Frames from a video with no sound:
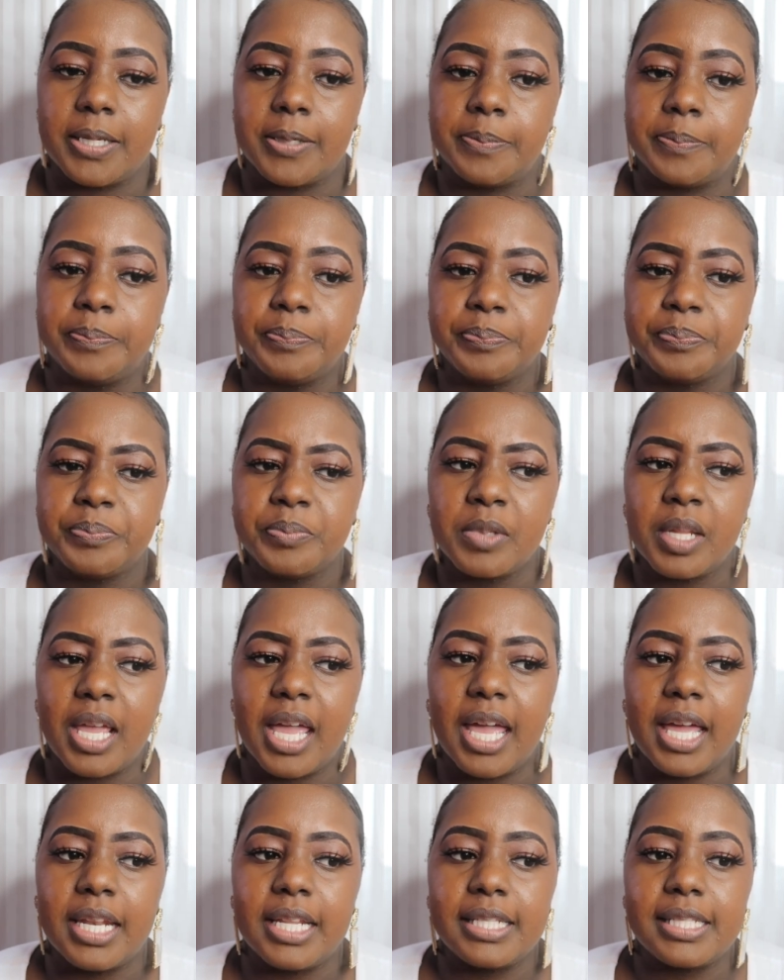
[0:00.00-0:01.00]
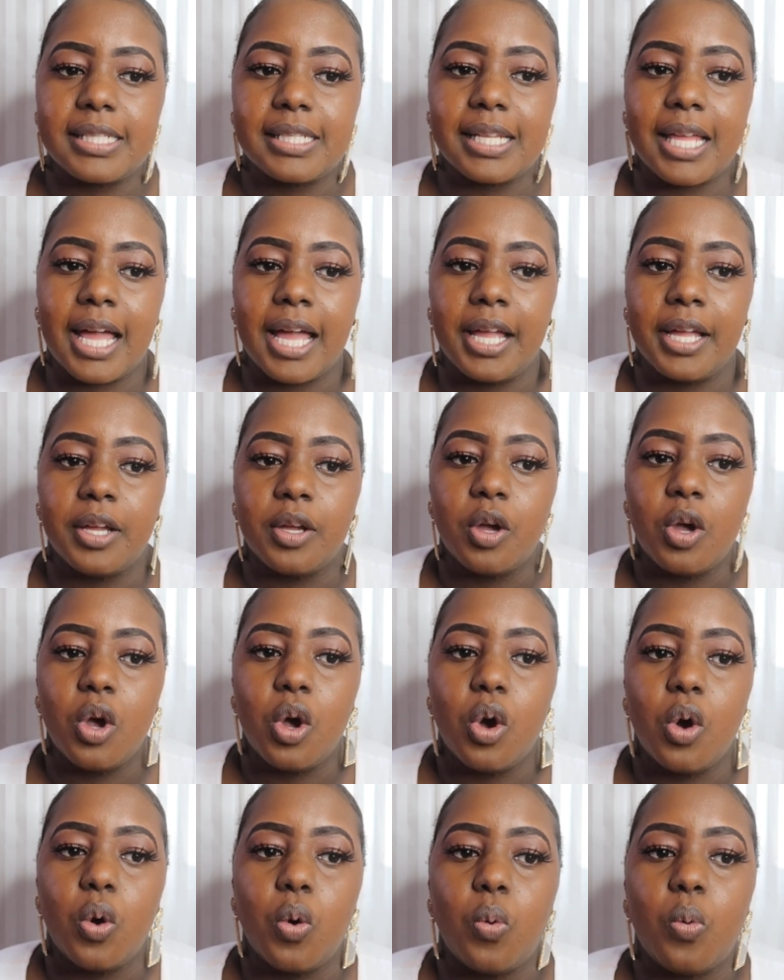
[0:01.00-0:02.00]
them, and it's like,
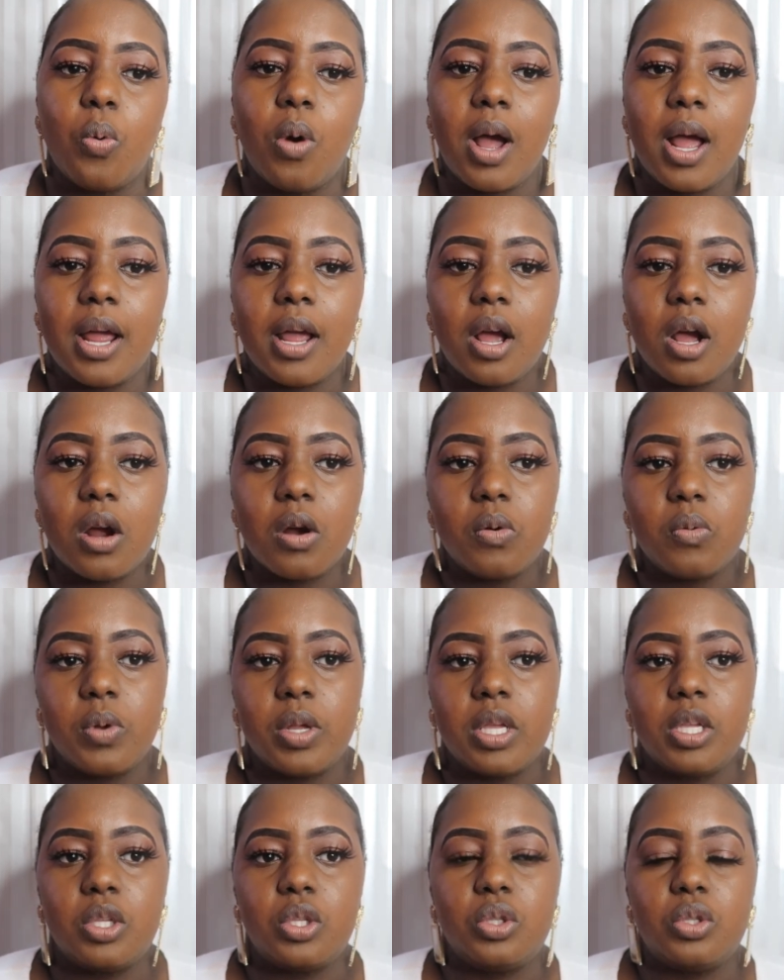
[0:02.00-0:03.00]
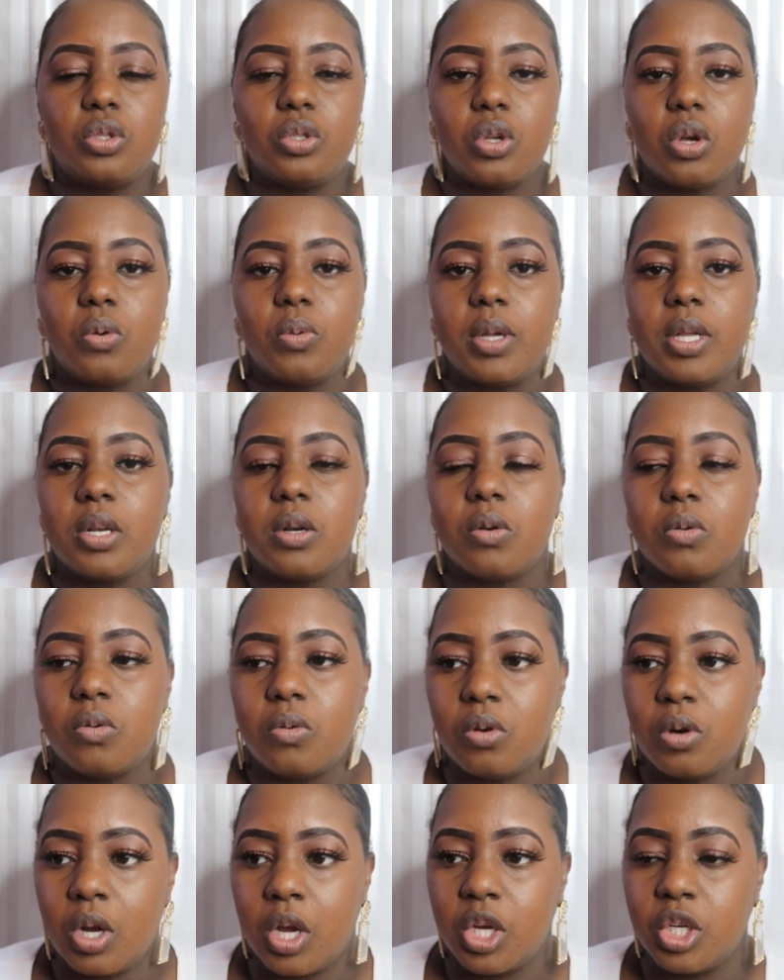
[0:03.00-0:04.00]
why are we so in a
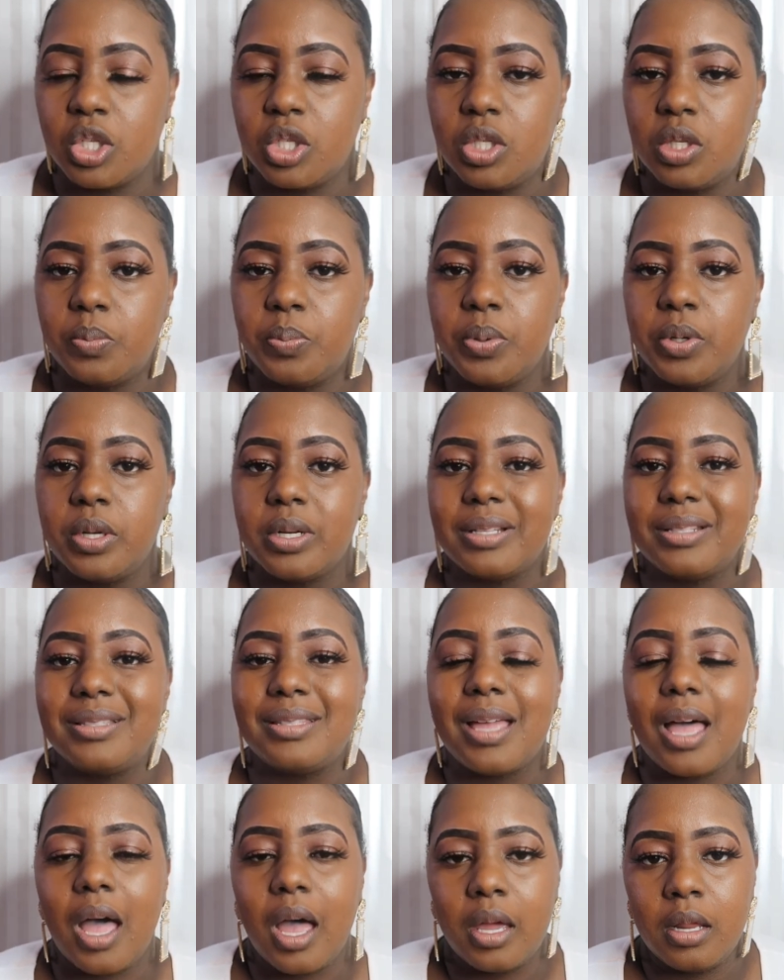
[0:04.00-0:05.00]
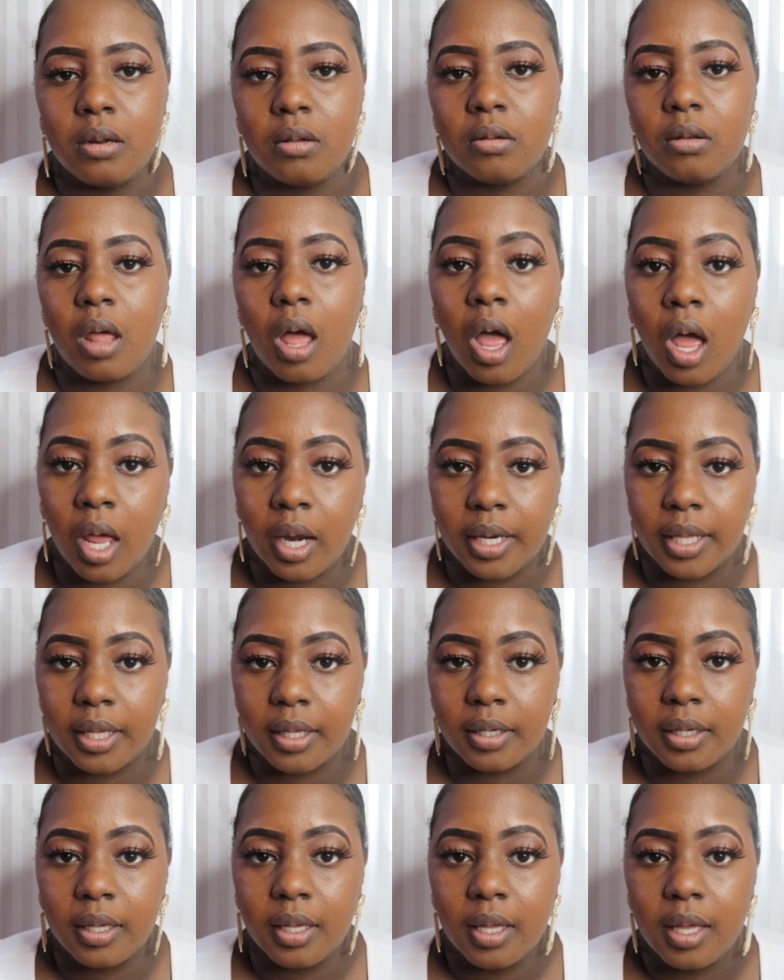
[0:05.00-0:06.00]
rush to put a title on
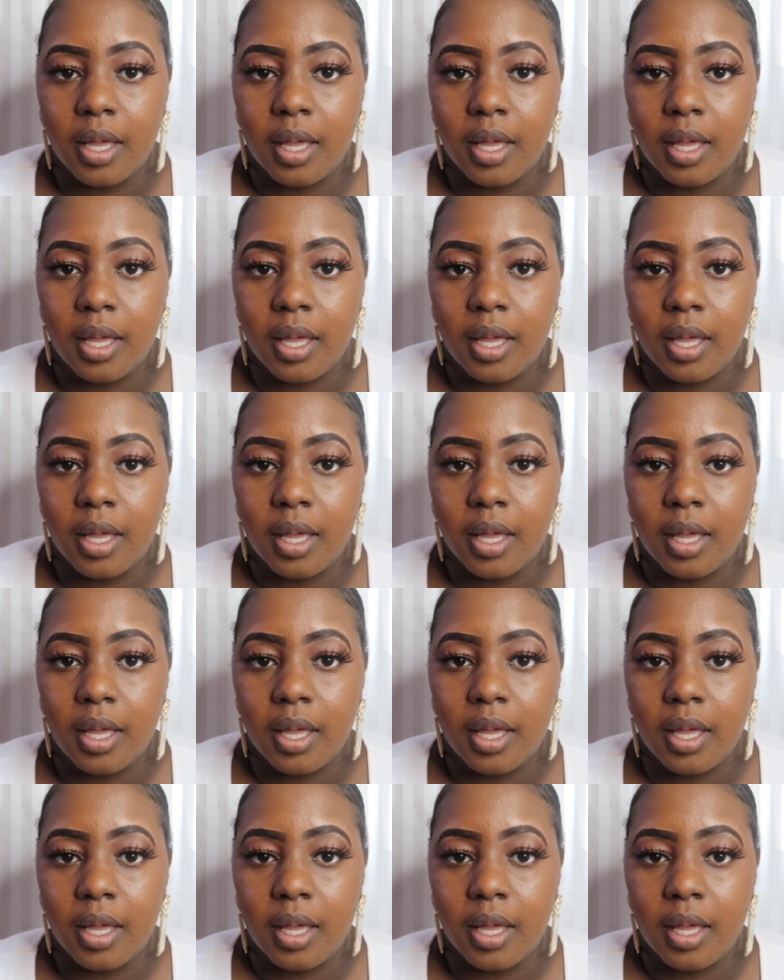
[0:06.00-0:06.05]
it?